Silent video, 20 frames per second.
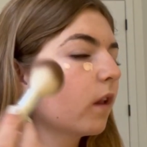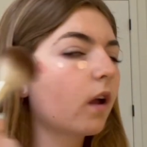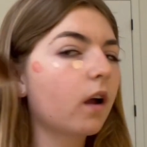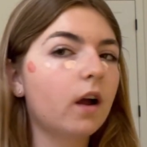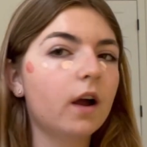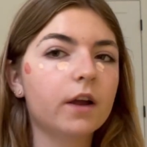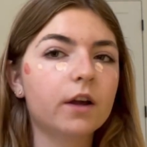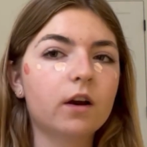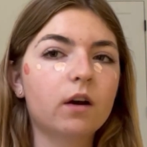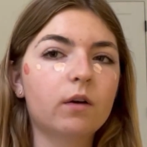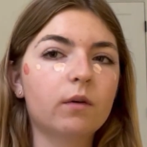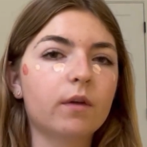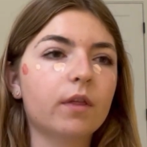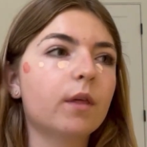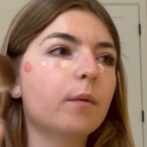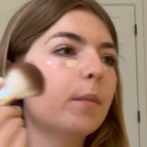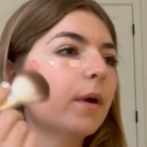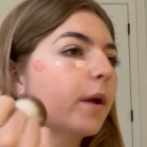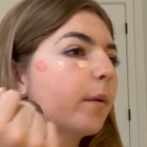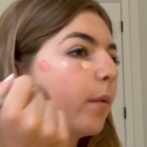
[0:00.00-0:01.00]
I go in with a
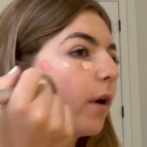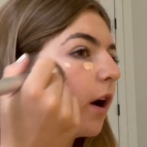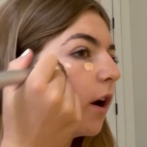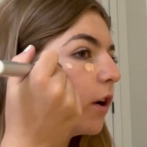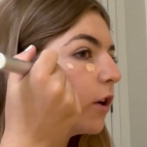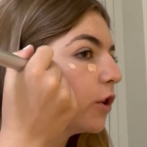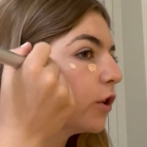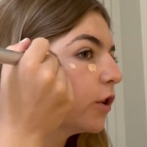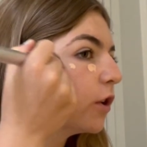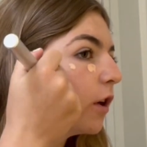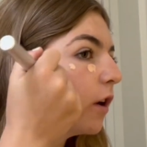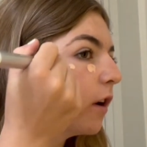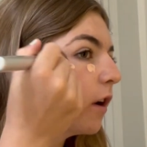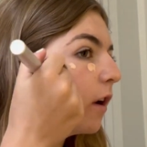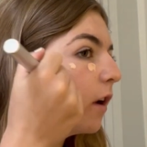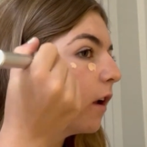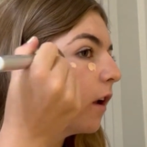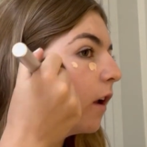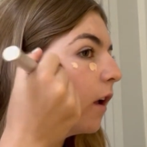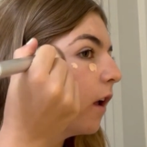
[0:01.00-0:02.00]
big brush
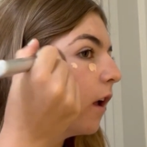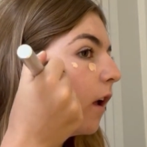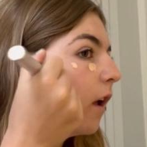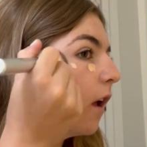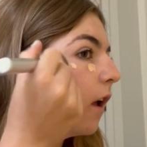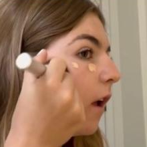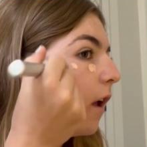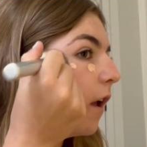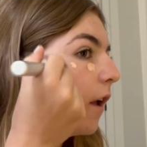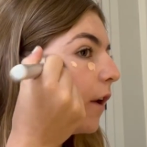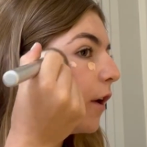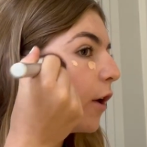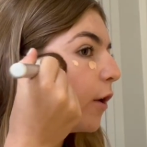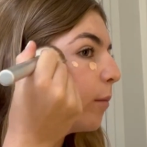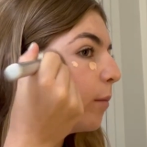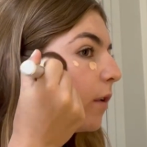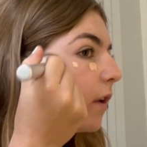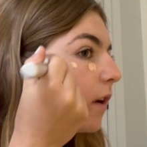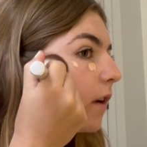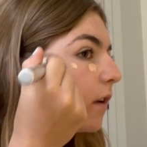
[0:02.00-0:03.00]
and I
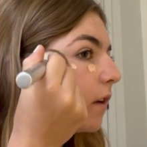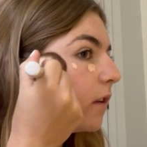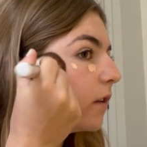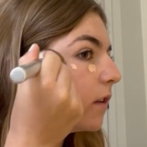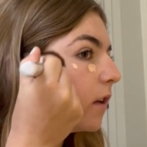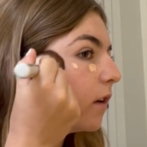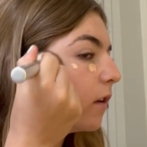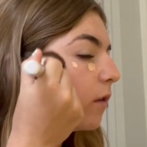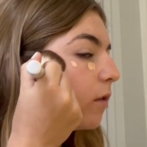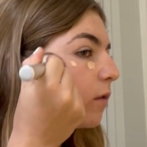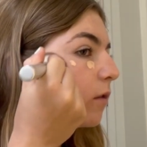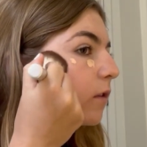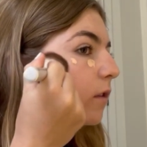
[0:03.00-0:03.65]
blend this out.